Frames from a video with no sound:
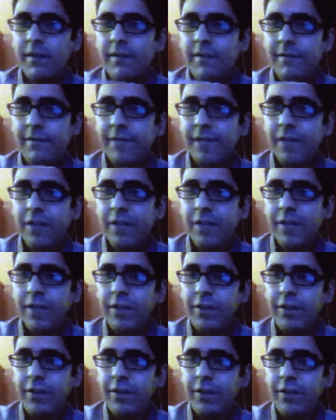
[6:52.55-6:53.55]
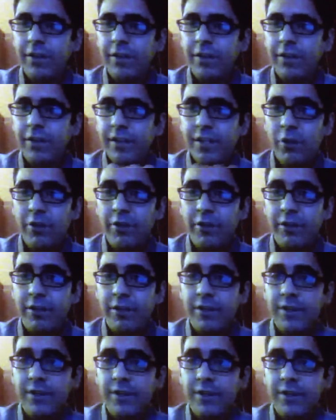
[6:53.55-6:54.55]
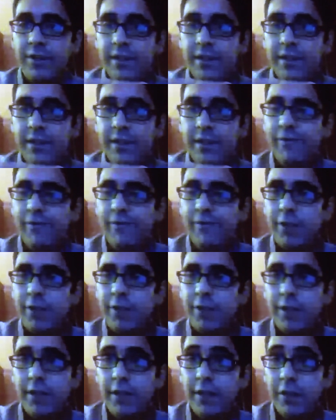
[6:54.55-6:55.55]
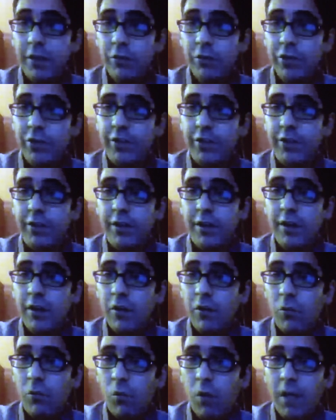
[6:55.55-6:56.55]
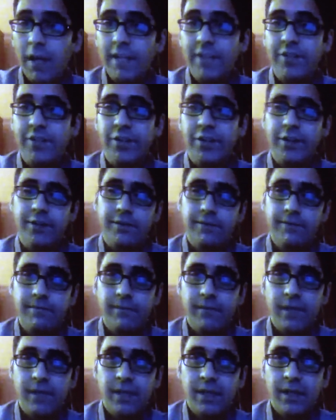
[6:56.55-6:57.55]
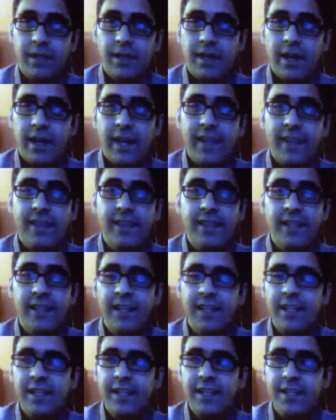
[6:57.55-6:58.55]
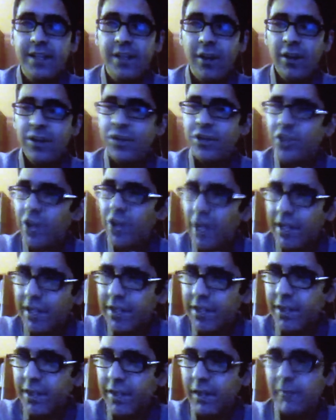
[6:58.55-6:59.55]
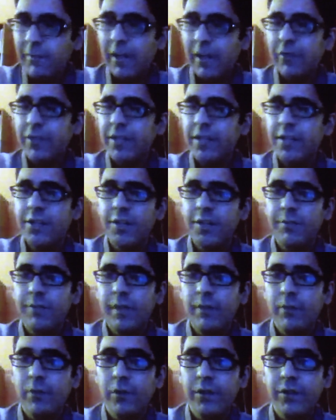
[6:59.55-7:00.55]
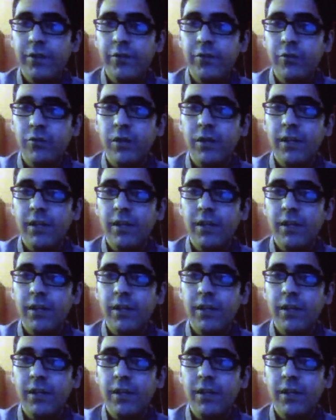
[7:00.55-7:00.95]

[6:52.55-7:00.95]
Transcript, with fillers: Fitter, smarter, tougher, closer, wiser. I think that it is not just about teaching people to